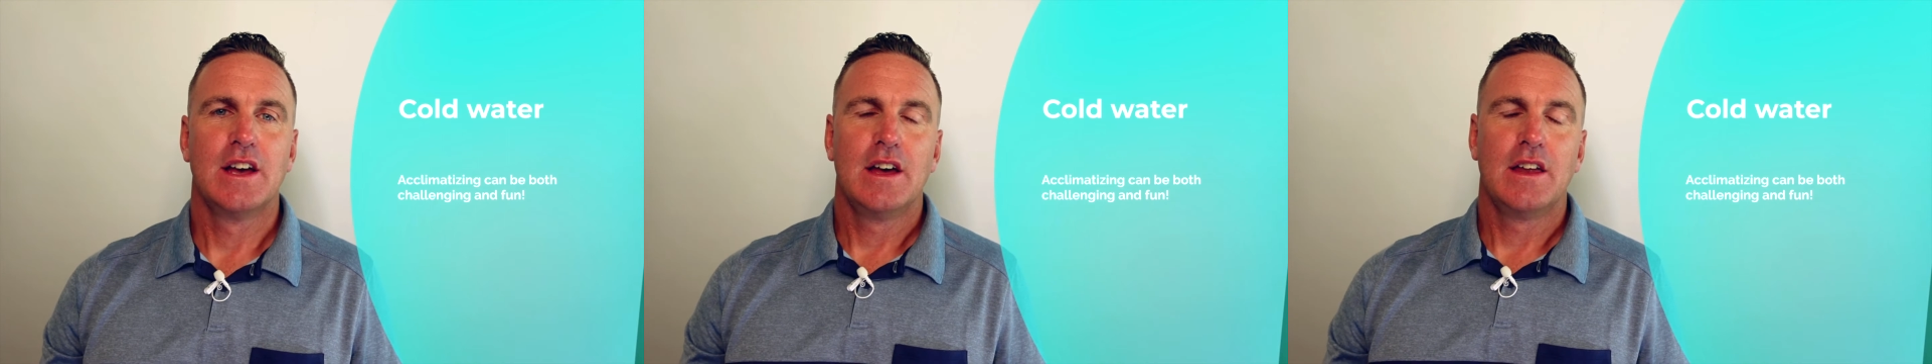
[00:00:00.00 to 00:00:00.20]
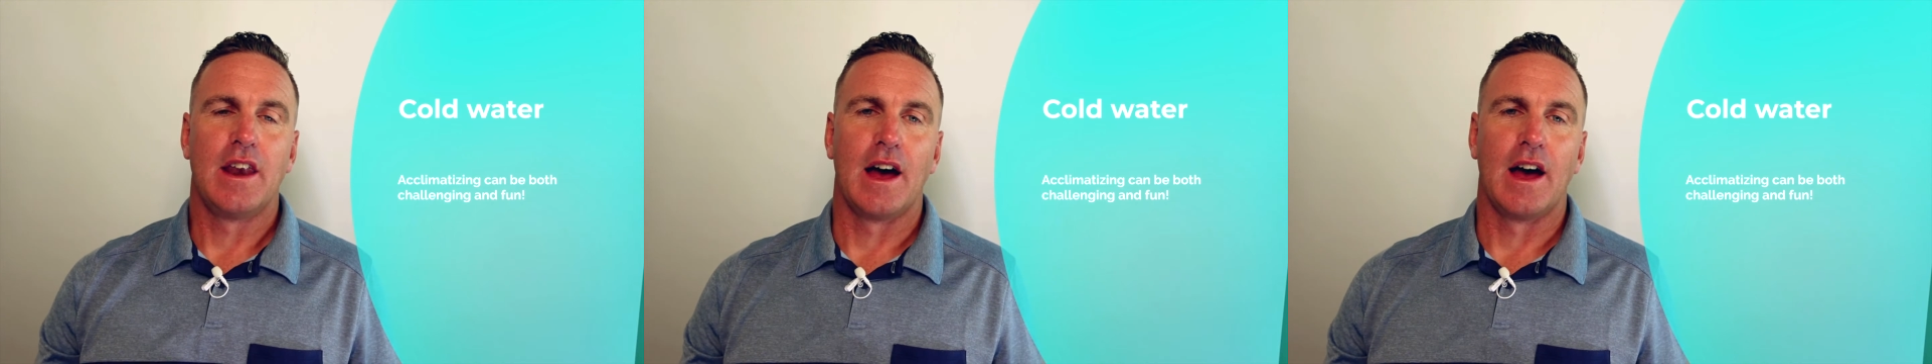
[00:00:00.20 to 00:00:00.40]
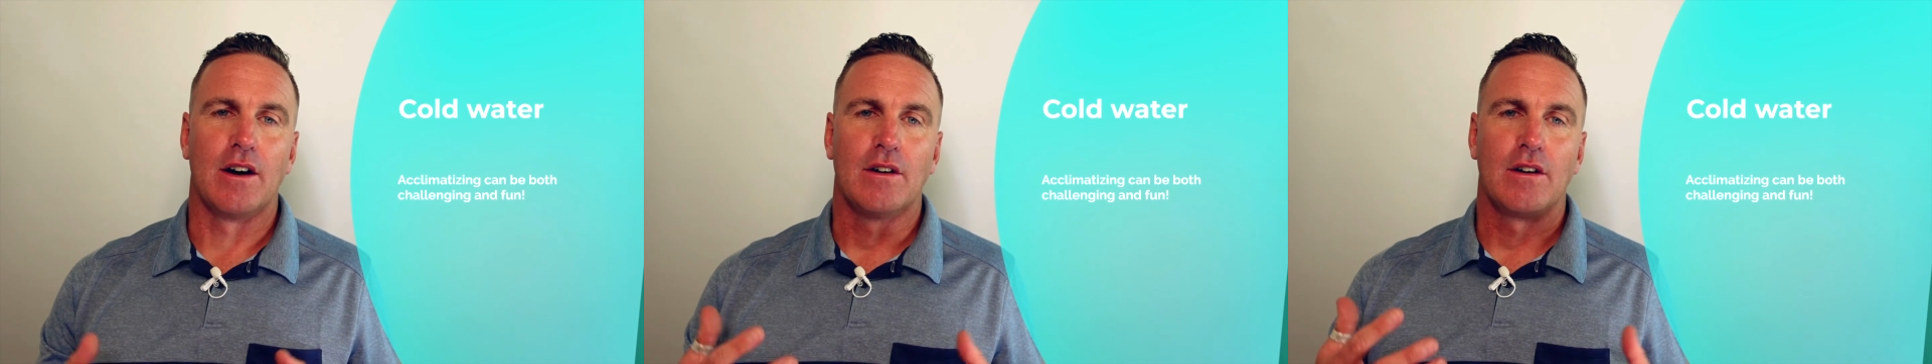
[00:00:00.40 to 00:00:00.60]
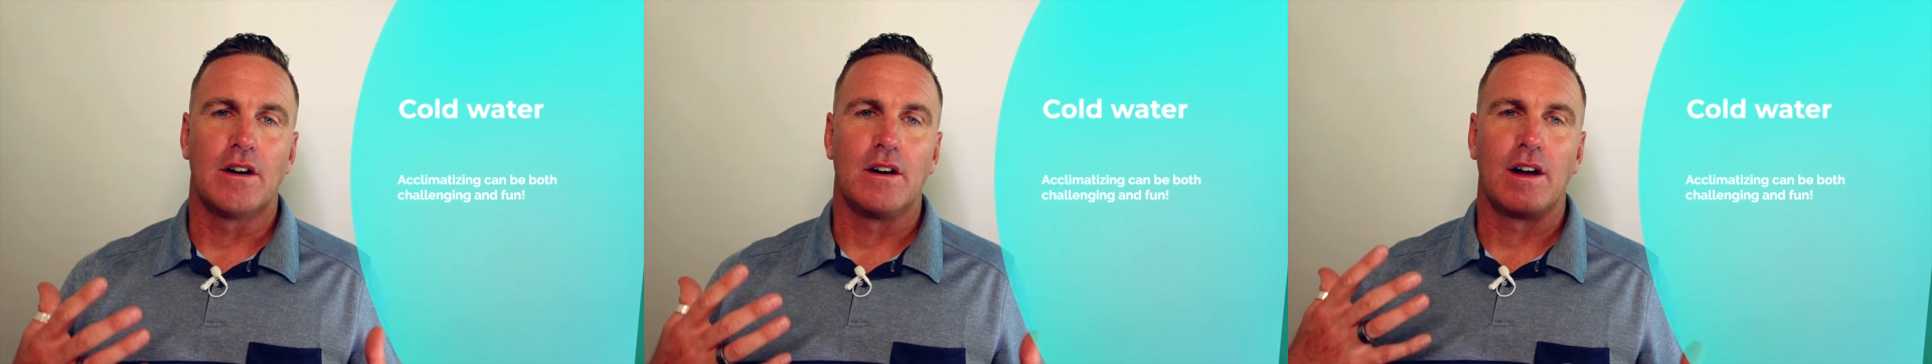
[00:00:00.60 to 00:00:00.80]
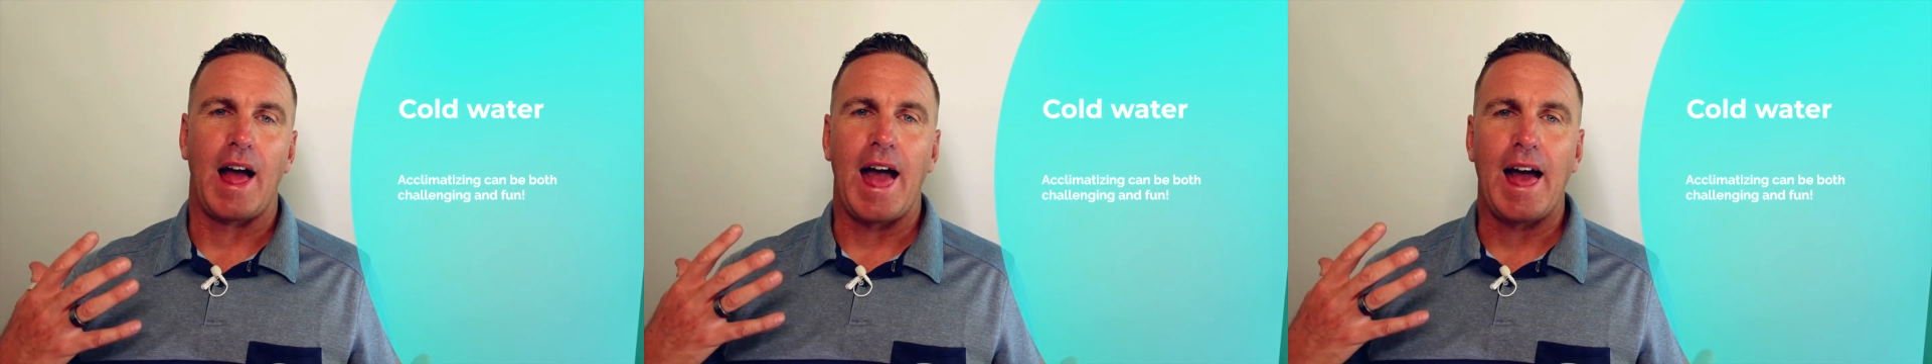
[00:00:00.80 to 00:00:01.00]
Now,
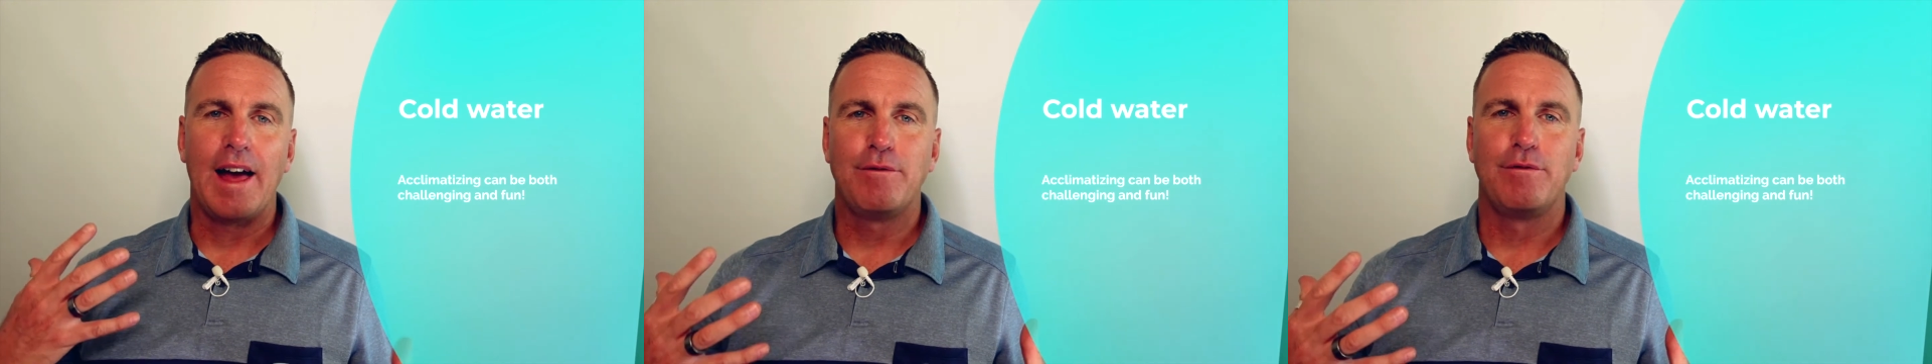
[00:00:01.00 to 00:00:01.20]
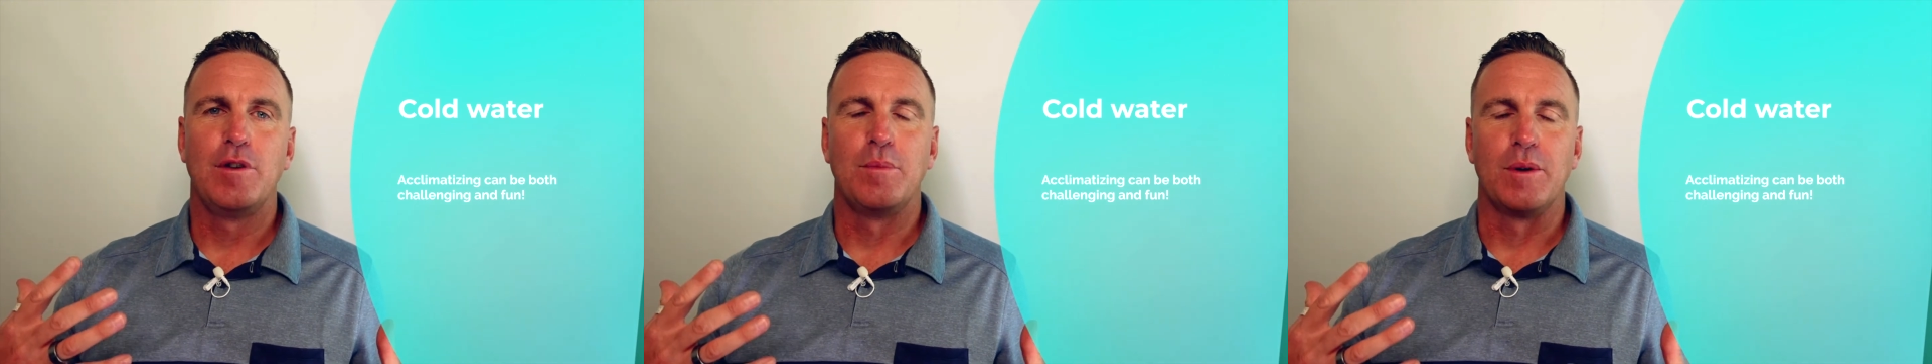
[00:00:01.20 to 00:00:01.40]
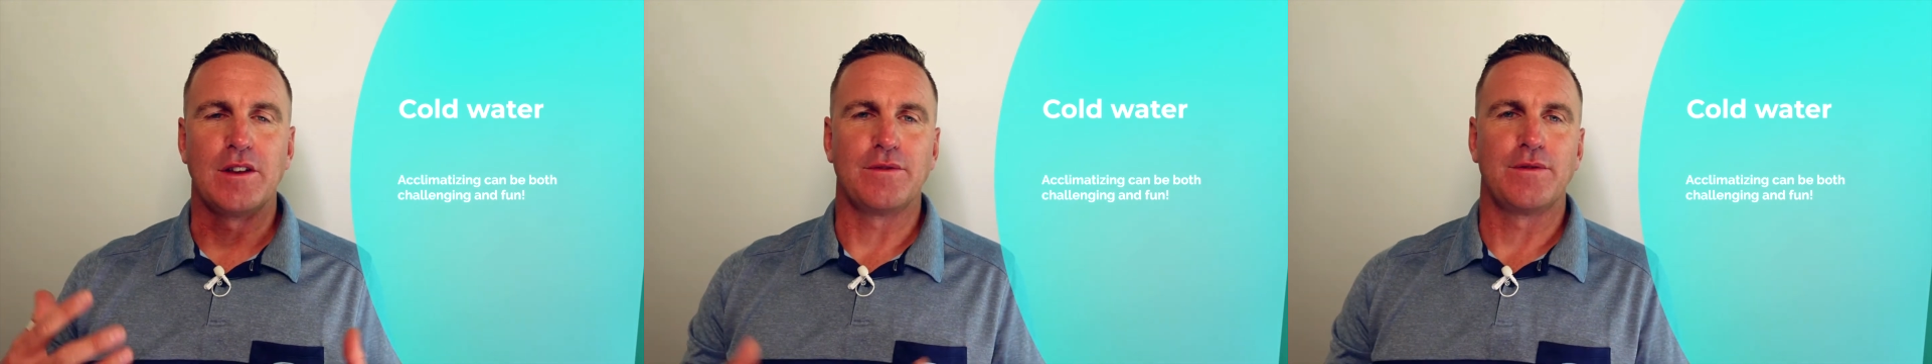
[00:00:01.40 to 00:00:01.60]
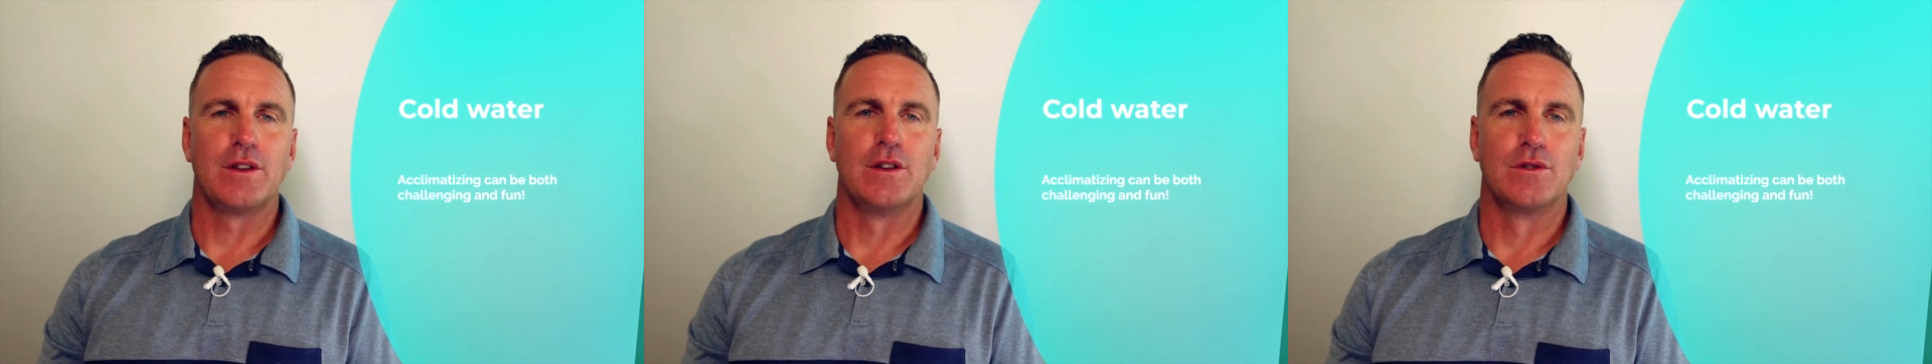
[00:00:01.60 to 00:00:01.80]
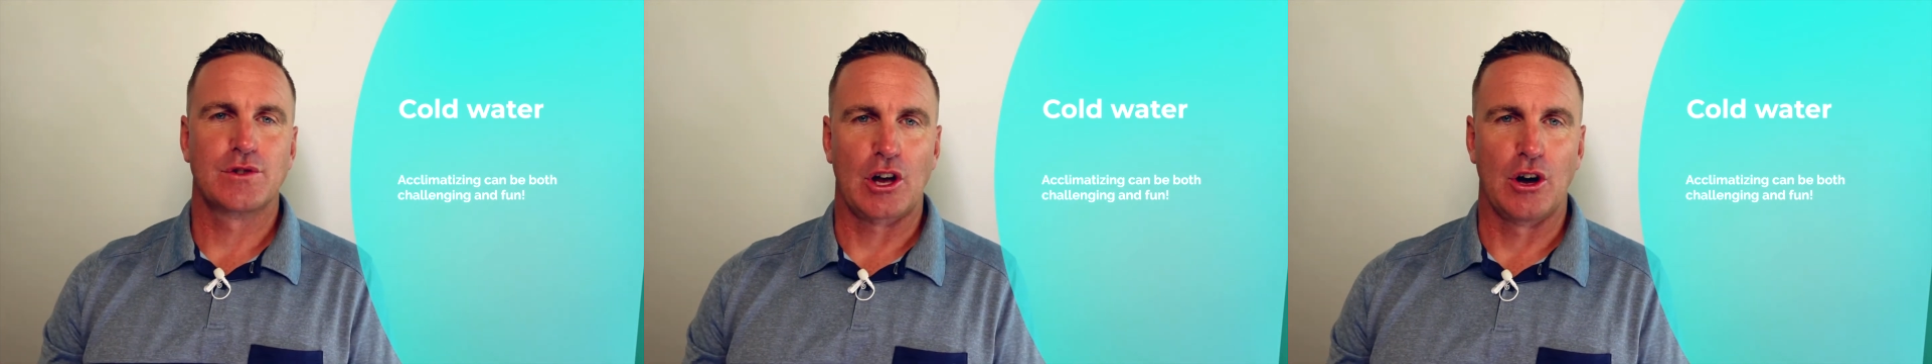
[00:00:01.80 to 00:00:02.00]
everybody
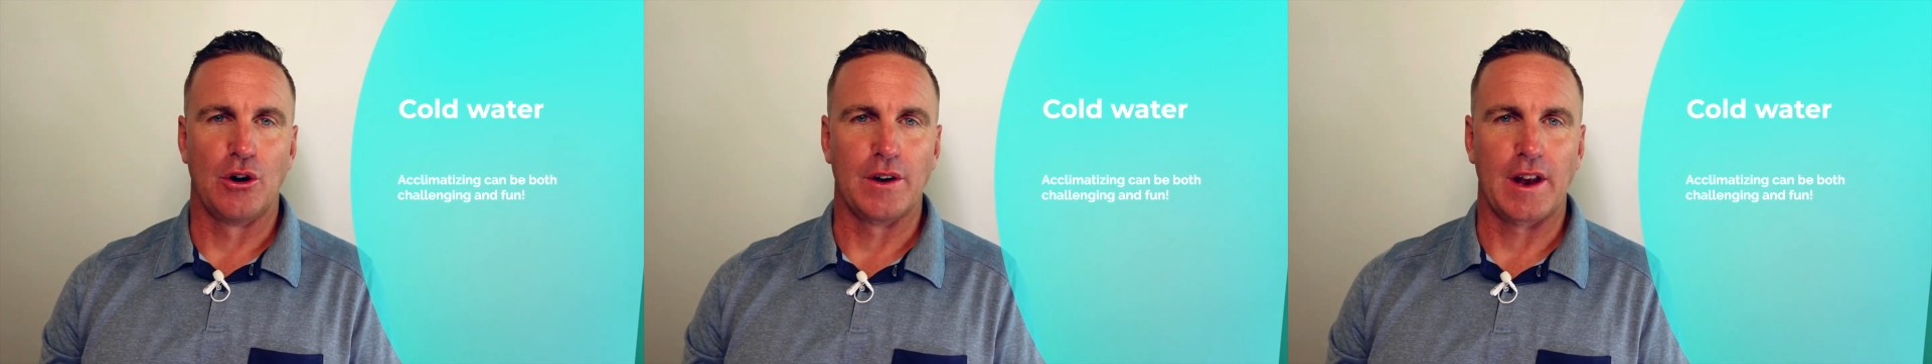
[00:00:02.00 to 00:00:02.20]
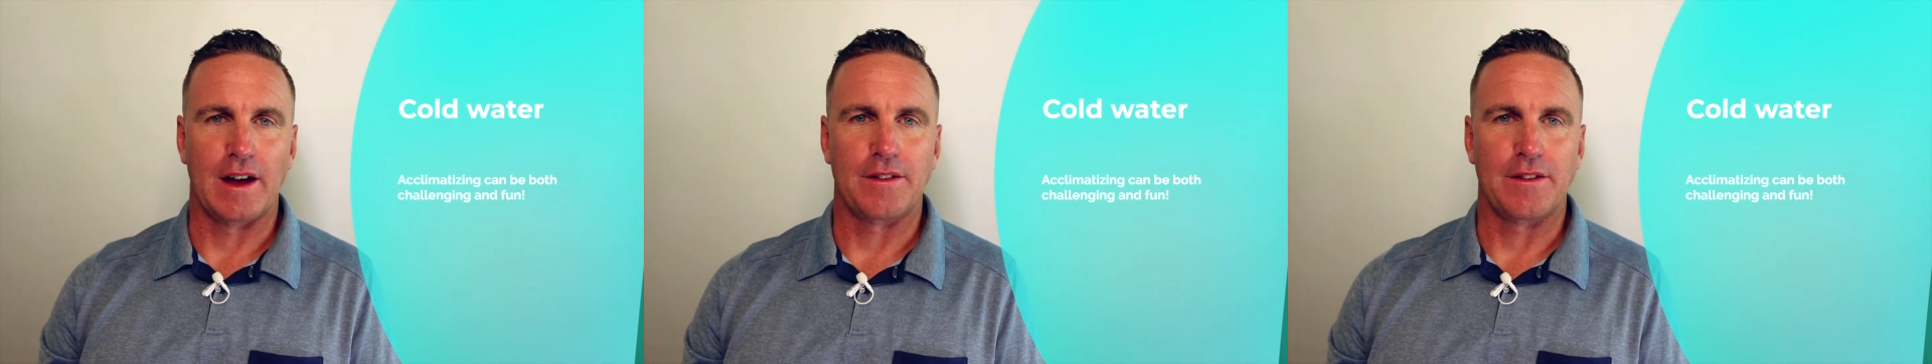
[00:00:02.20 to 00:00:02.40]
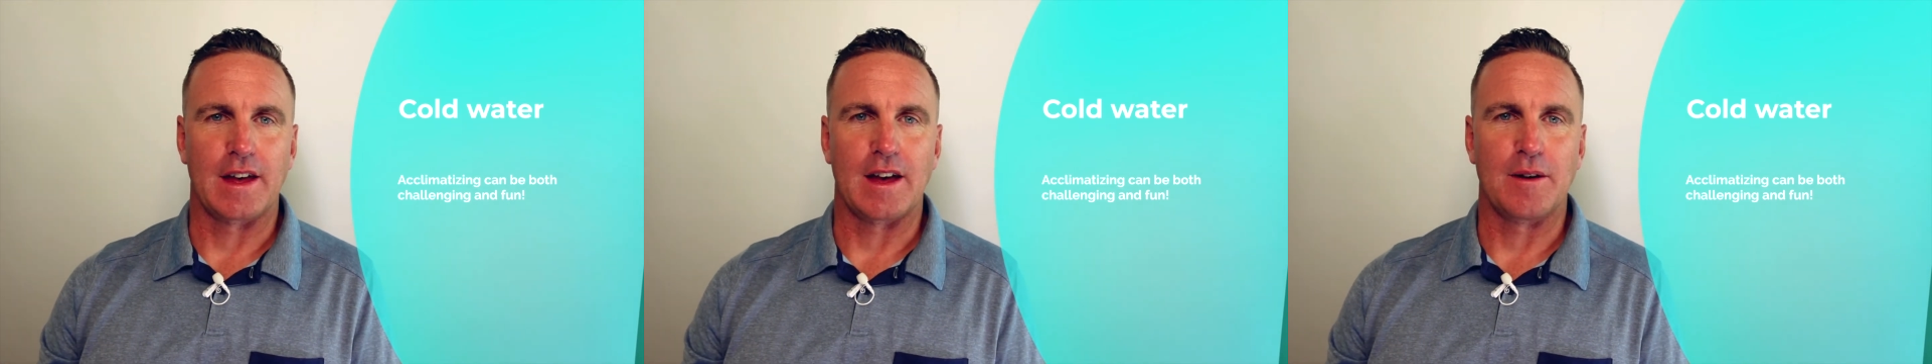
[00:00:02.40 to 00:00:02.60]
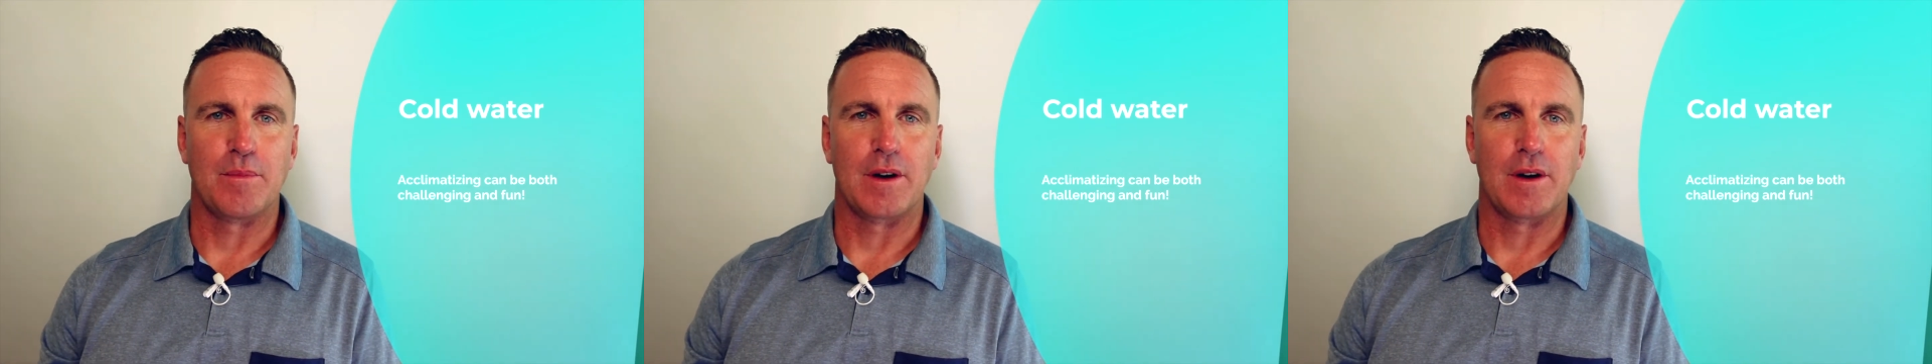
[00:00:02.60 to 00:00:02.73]
feels cold out there,